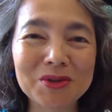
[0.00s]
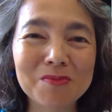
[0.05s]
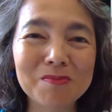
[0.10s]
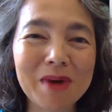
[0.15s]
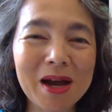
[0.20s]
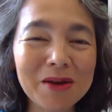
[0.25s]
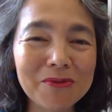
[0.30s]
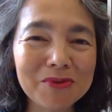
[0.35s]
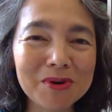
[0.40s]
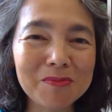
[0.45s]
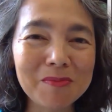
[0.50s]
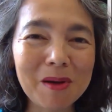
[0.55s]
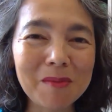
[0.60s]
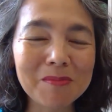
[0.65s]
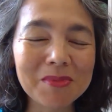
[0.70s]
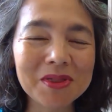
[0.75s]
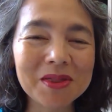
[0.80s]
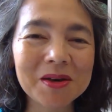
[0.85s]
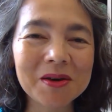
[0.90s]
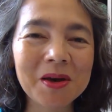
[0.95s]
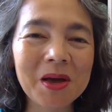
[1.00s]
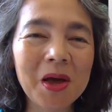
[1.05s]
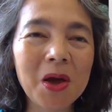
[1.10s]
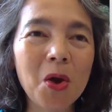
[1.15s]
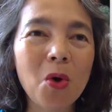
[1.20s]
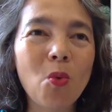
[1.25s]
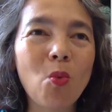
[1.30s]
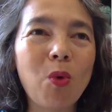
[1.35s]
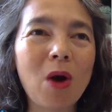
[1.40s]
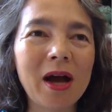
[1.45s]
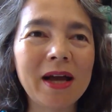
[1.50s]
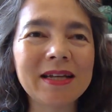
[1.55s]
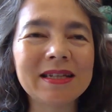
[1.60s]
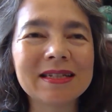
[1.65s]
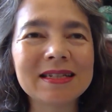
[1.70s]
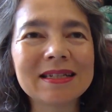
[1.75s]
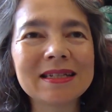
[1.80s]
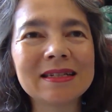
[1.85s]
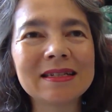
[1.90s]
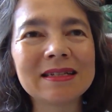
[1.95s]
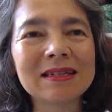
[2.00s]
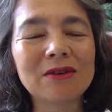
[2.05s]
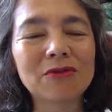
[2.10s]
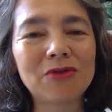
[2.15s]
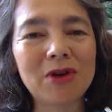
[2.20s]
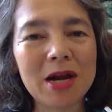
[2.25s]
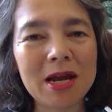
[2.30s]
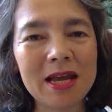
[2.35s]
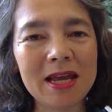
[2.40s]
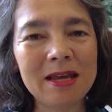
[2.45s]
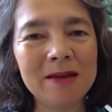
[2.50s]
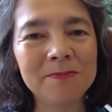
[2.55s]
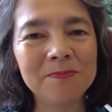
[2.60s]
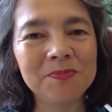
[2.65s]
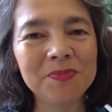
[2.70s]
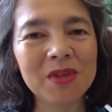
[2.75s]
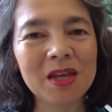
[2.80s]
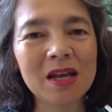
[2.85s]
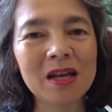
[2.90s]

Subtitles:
you might remember the white and grey